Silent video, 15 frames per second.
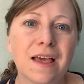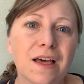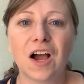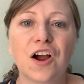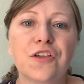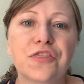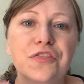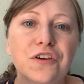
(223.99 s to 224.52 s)

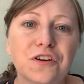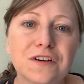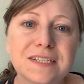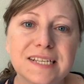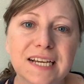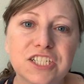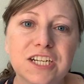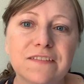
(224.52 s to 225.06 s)
Our third
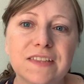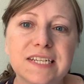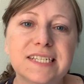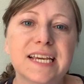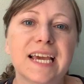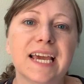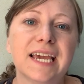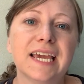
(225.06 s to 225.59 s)
section of the
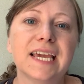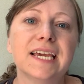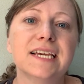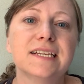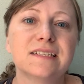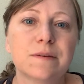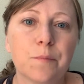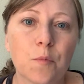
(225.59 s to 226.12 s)
day
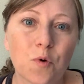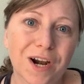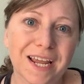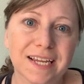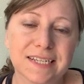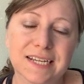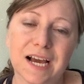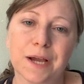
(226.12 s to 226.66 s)
is
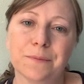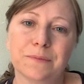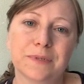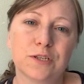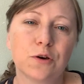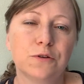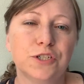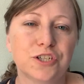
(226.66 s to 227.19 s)
morning time.
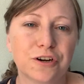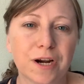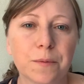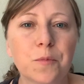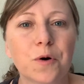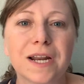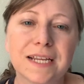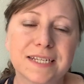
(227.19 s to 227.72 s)
So during
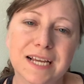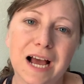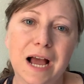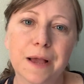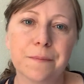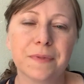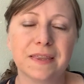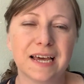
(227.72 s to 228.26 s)
morning
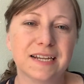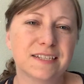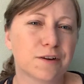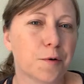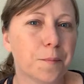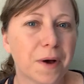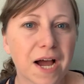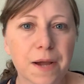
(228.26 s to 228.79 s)
time, that is
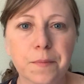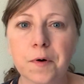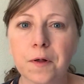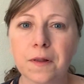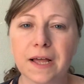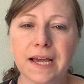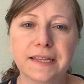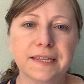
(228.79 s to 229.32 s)
our
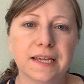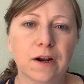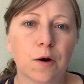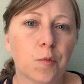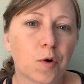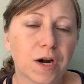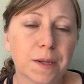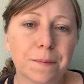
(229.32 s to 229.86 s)
Bible and then our
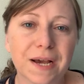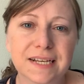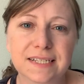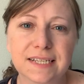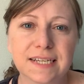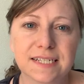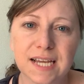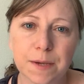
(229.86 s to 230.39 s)
morning
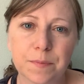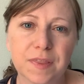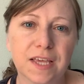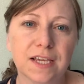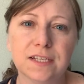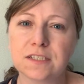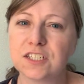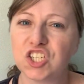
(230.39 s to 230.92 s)
basket type
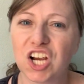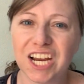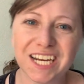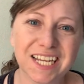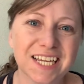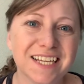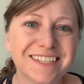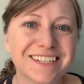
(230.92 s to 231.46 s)
things,
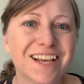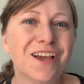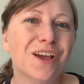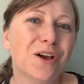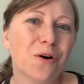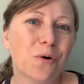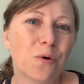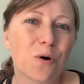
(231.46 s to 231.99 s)
Chinese
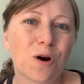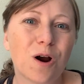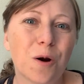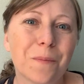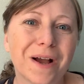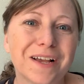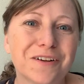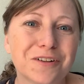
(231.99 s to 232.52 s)
or our
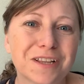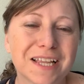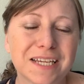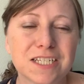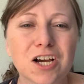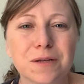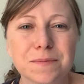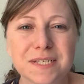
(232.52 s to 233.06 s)
Michael Clay
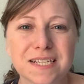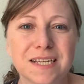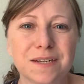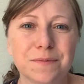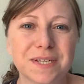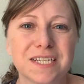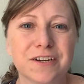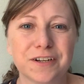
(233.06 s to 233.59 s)
Thompson
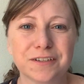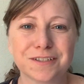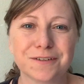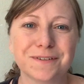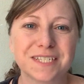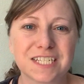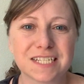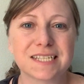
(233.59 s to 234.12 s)
material. So
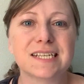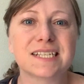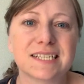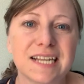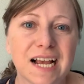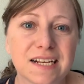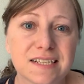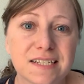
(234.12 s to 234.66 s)
it's just this
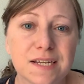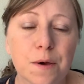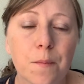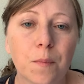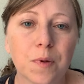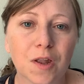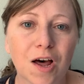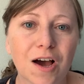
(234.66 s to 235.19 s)
next
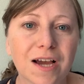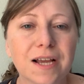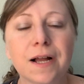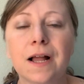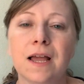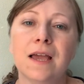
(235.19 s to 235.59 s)
block.